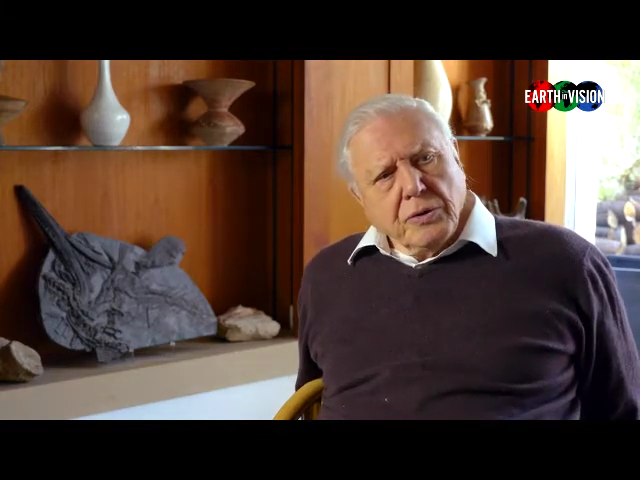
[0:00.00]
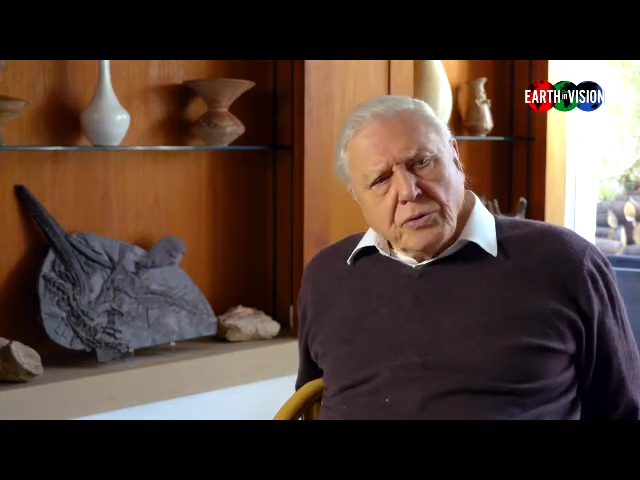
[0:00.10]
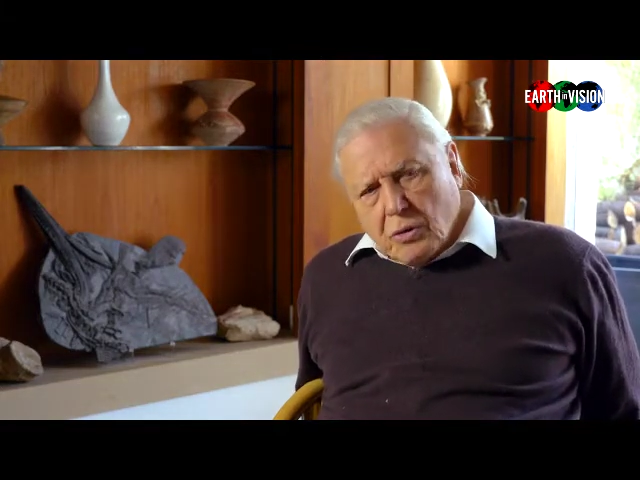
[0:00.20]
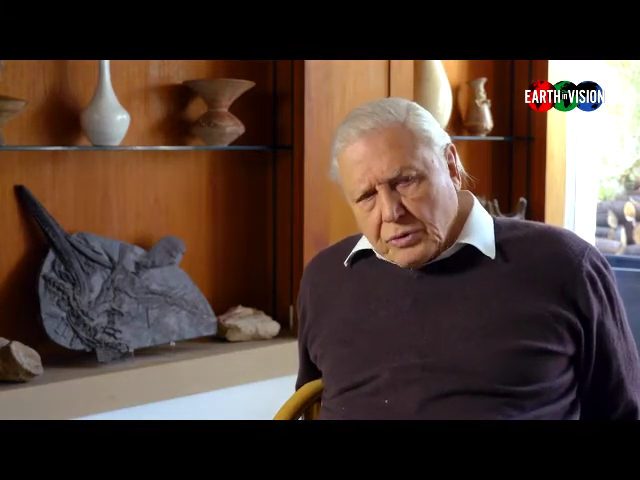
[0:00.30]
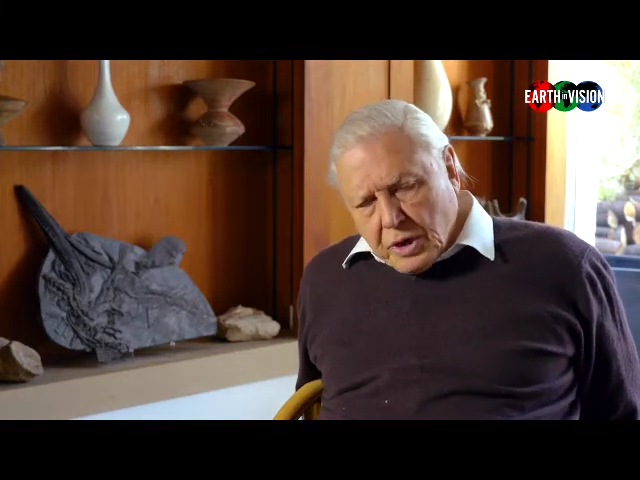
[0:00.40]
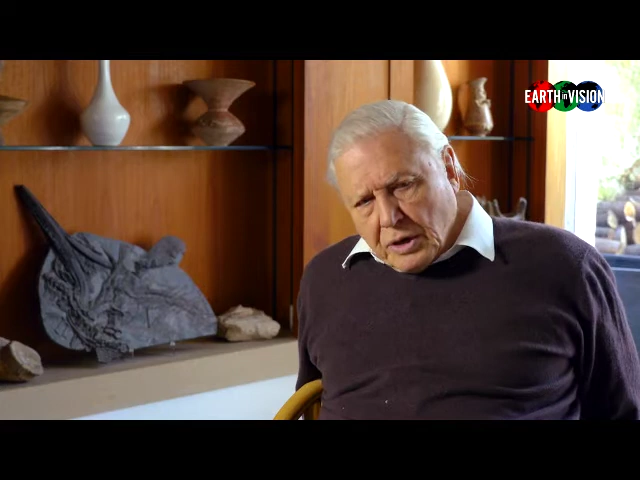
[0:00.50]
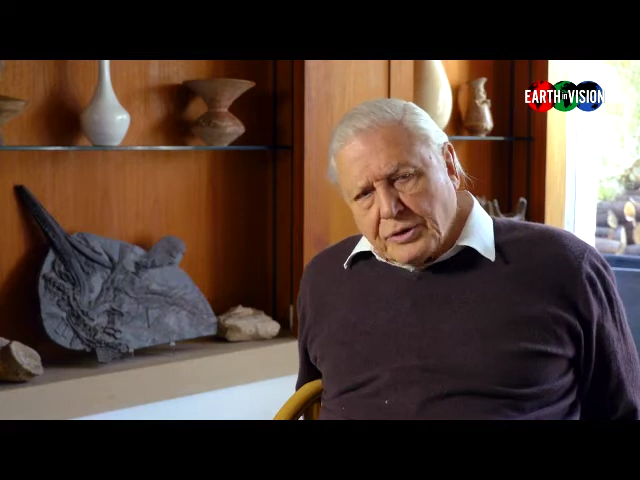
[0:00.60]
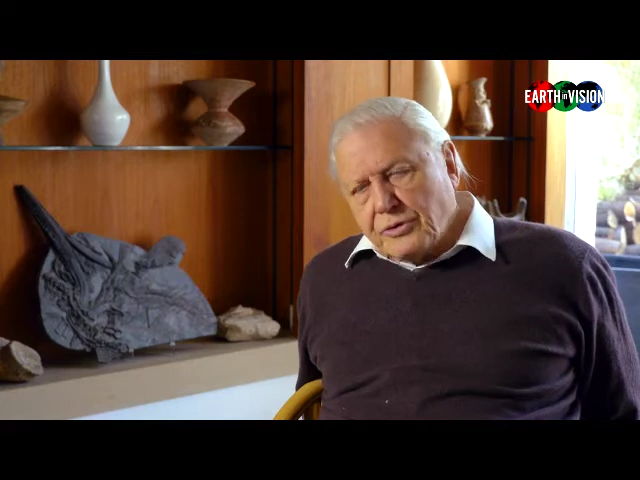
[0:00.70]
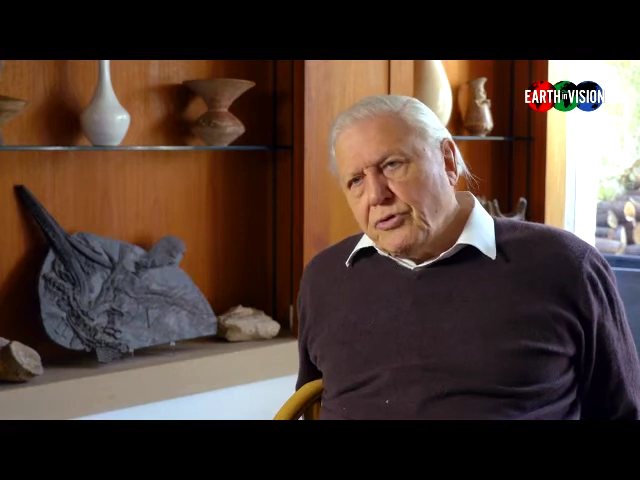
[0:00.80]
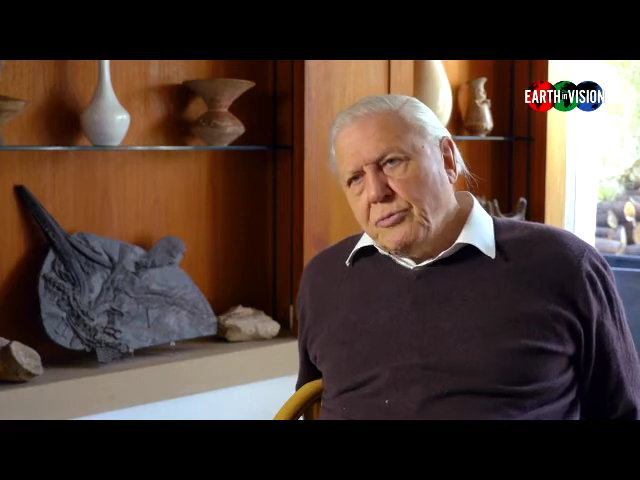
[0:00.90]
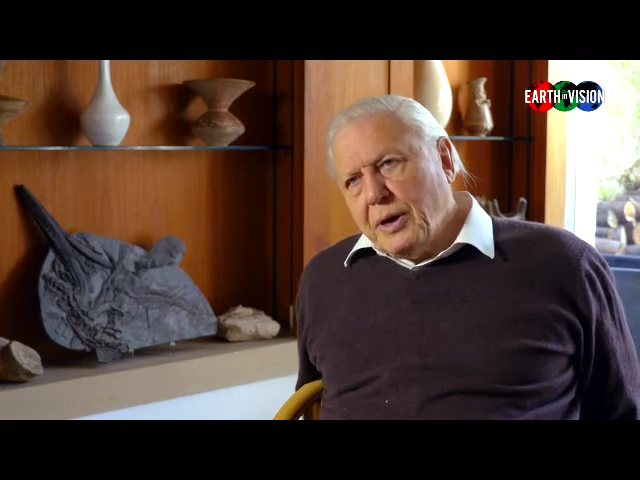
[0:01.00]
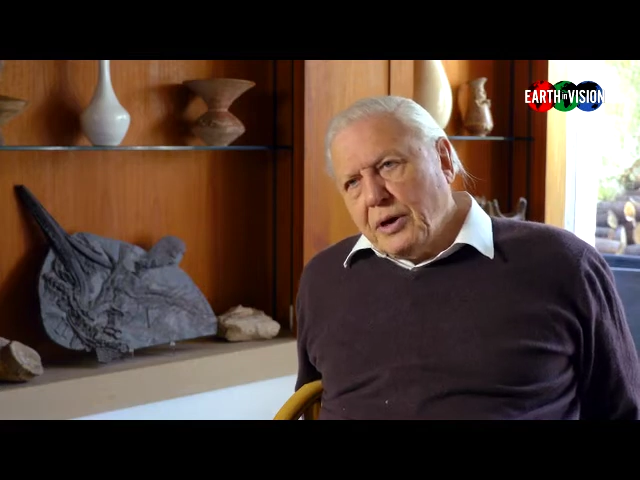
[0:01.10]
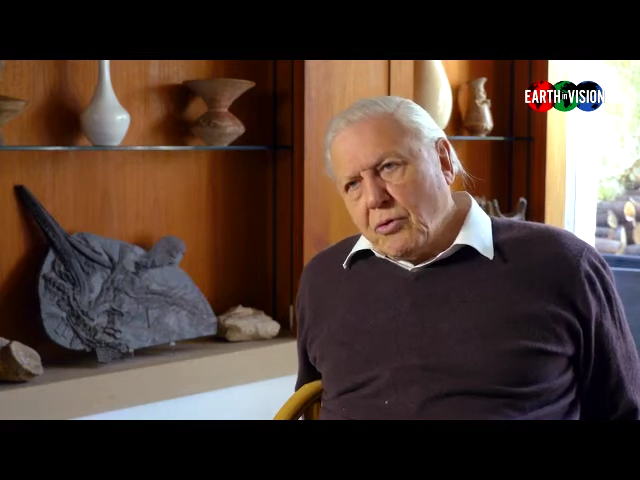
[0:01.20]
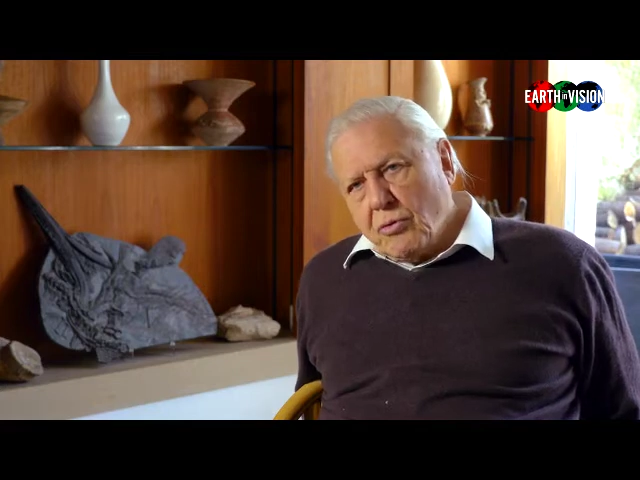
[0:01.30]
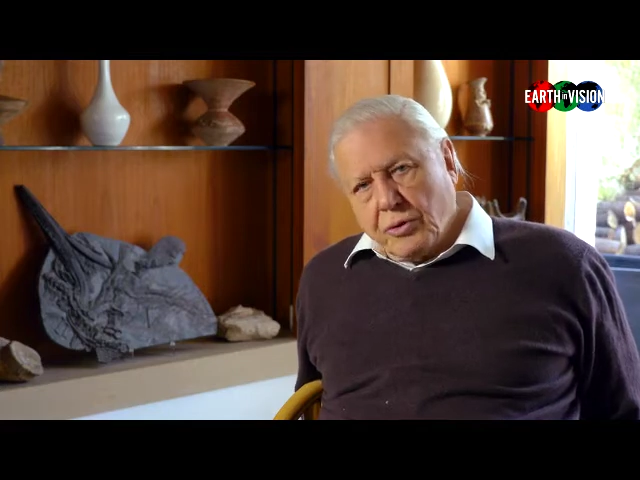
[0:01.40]
not cutting too many
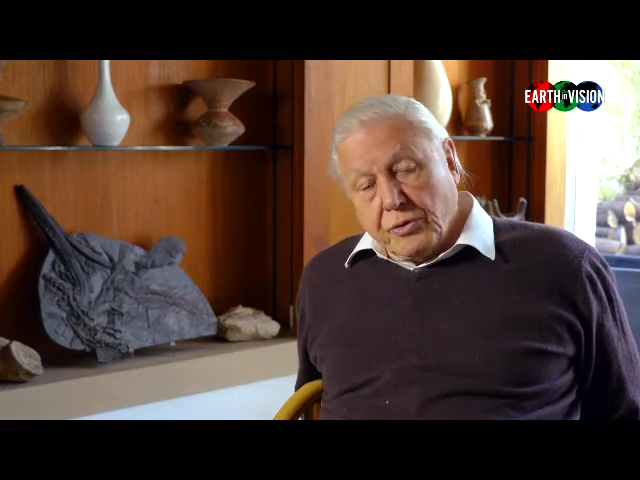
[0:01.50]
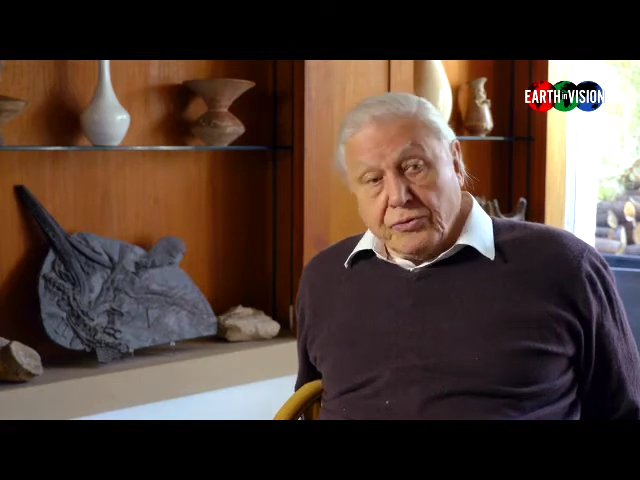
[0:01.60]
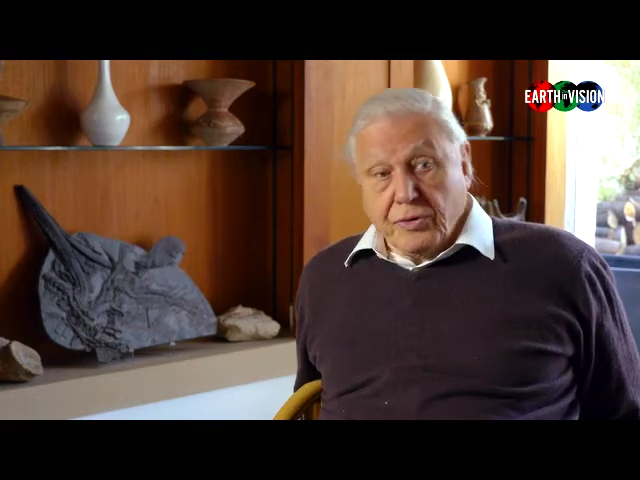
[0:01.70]
corners.